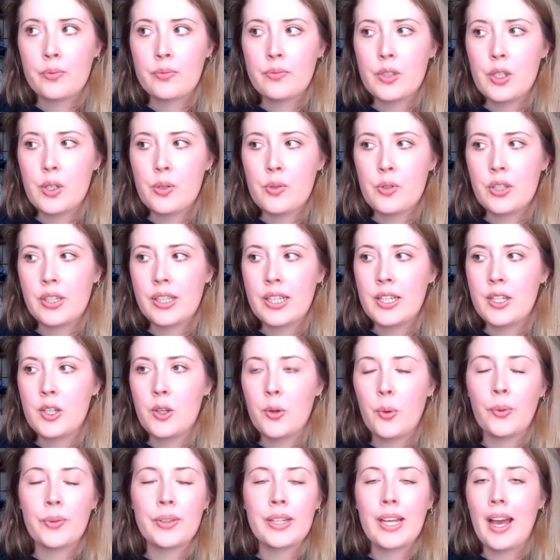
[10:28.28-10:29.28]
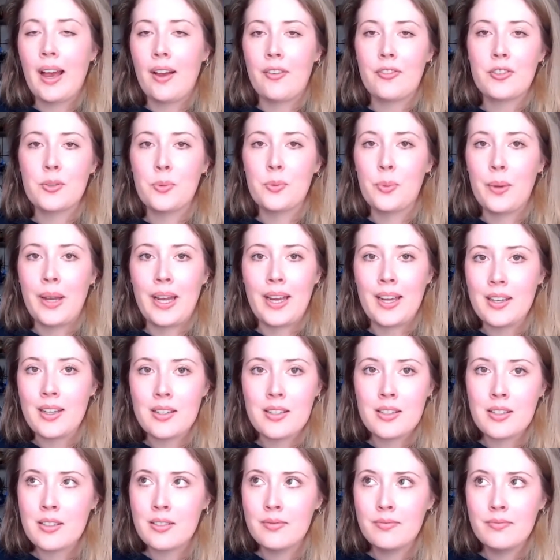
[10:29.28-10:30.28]
usually you only have to wait
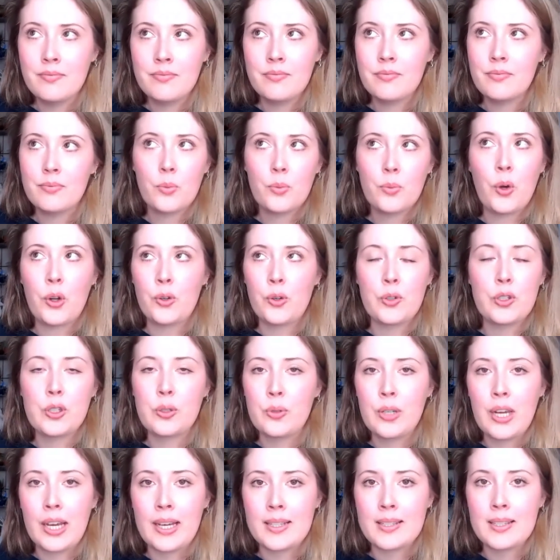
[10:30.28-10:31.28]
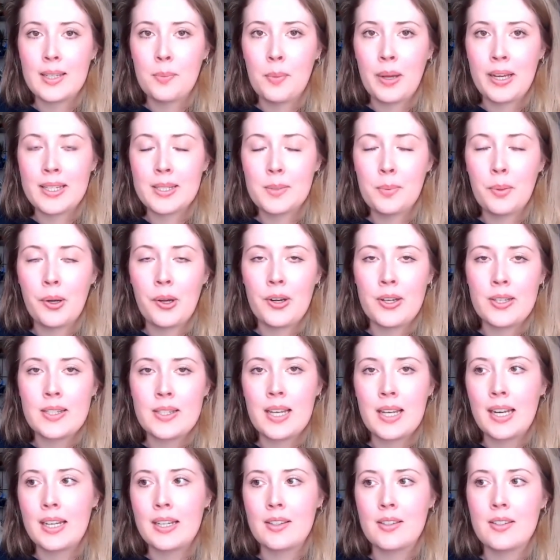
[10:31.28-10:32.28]
1 or 2 days in my experience,
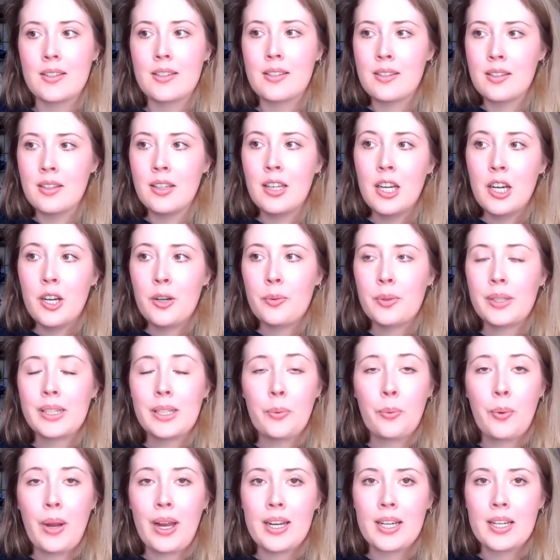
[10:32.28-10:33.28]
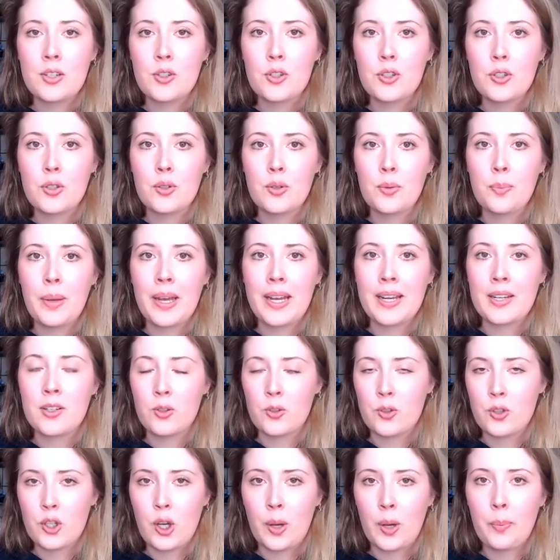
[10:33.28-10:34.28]
and it's really ready to paint
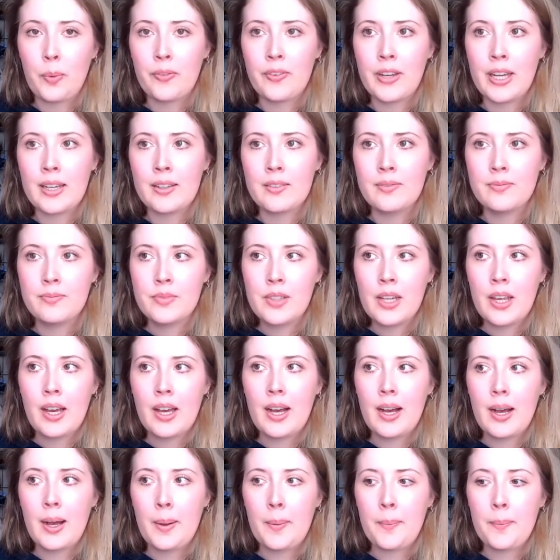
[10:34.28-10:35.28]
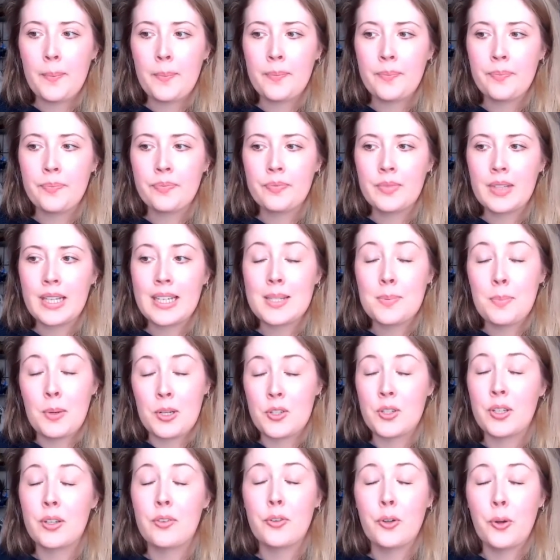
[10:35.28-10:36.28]
on top of it,
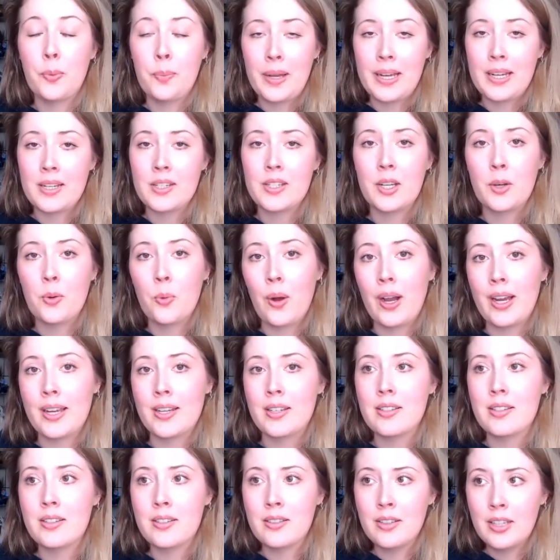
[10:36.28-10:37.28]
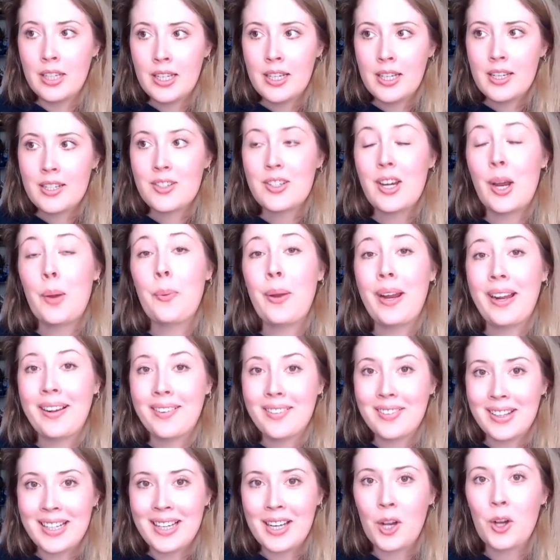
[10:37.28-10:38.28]
especially if you're painting quite
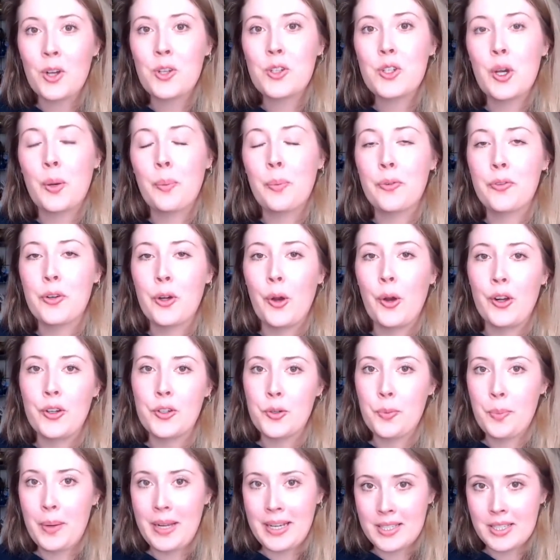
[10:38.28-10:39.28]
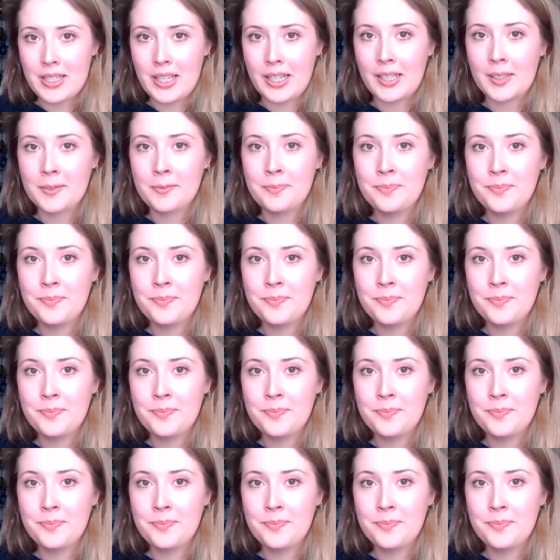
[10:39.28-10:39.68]
directly on top of your underpainting.